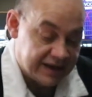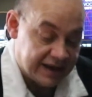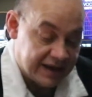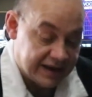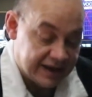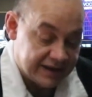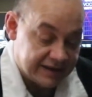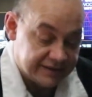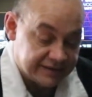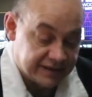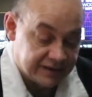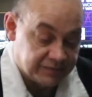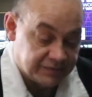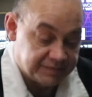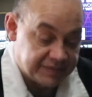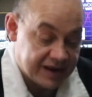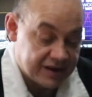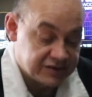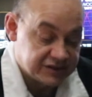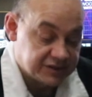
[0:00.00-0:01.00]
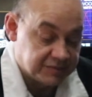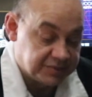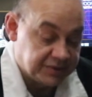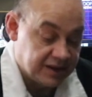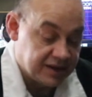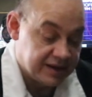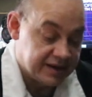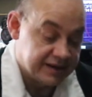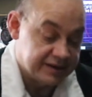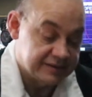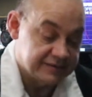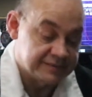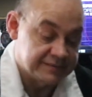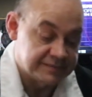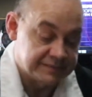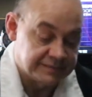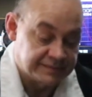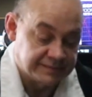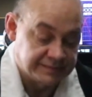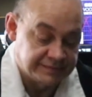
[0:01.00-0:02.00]
And then power supply
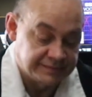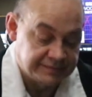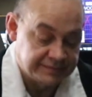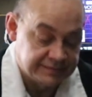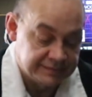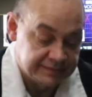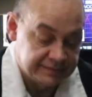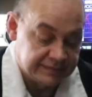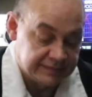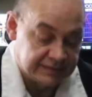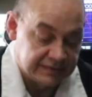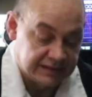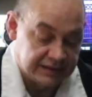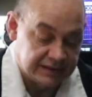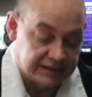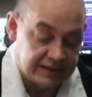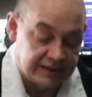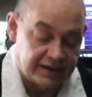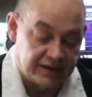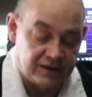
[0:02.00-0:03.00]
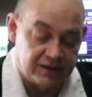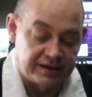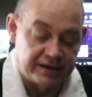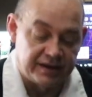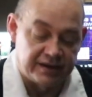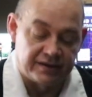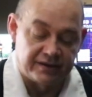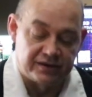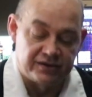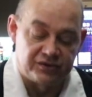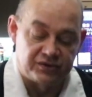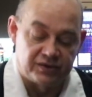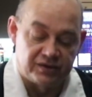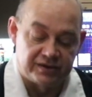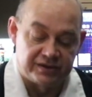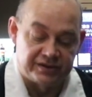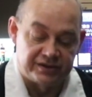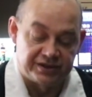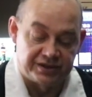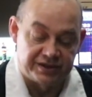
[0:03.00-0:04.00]
and all the other
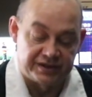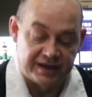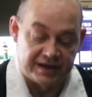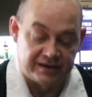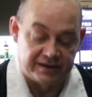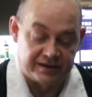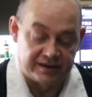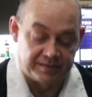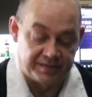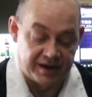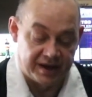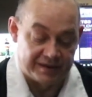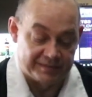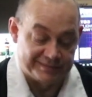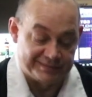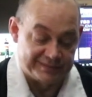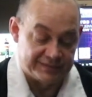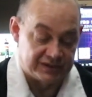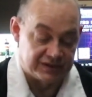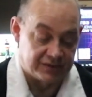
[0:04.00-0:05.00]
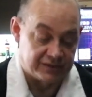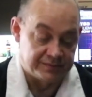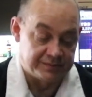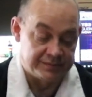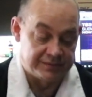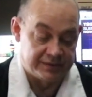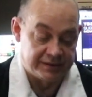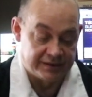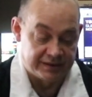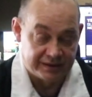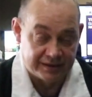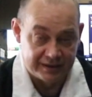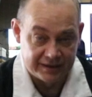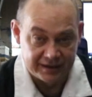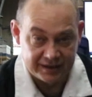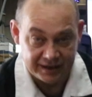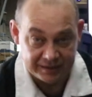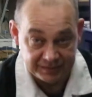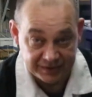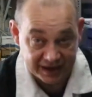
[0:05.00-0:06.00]
controls are just down at the bottom. So
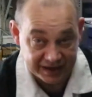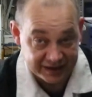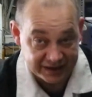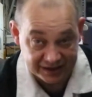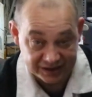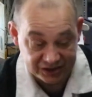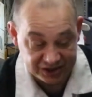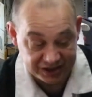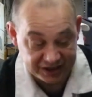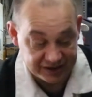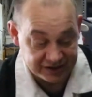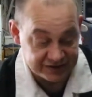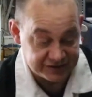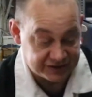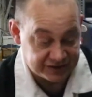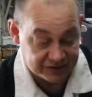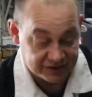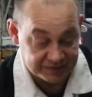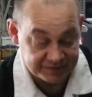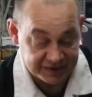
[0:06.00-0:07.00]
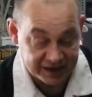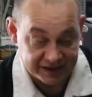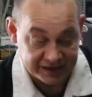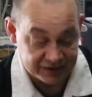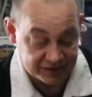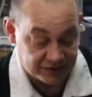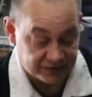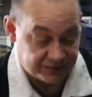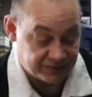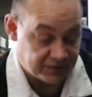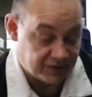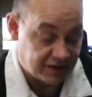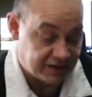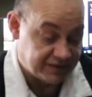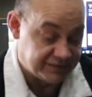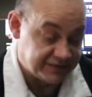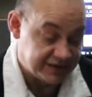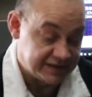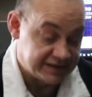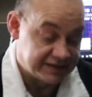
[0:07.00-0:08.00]
I'm not an engineer, so I'm not gonna go through all
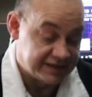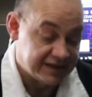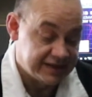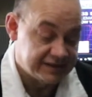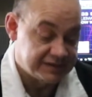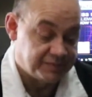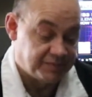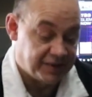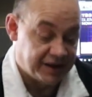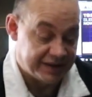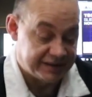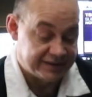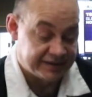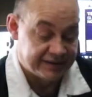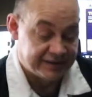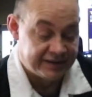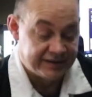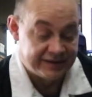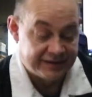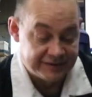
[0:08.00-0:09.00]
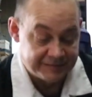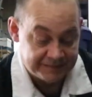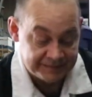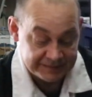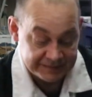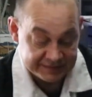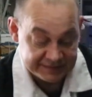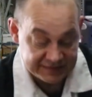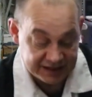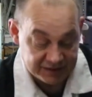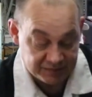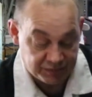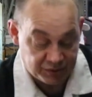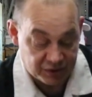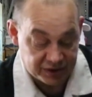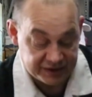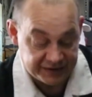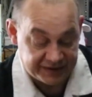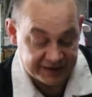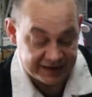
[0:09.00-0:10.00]
of these things, but the
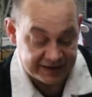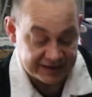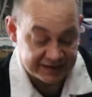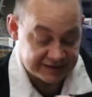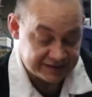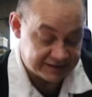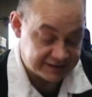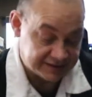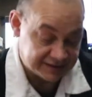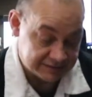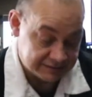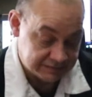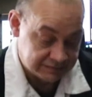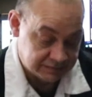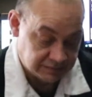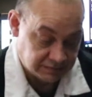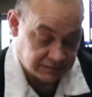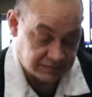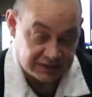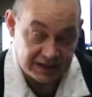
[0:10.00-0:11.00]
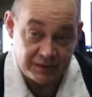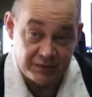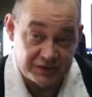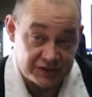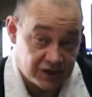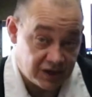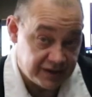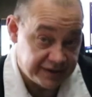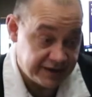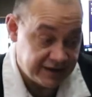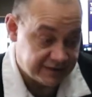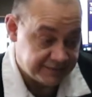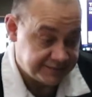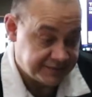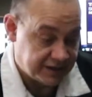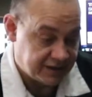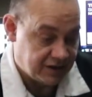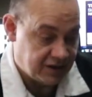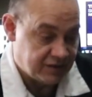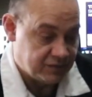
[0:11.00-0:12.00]
important thing is it was all there
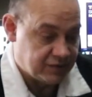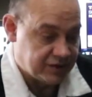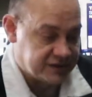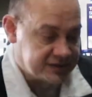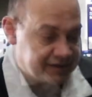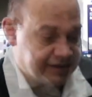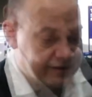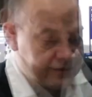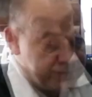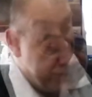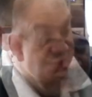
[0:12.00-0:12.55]
and it all worked.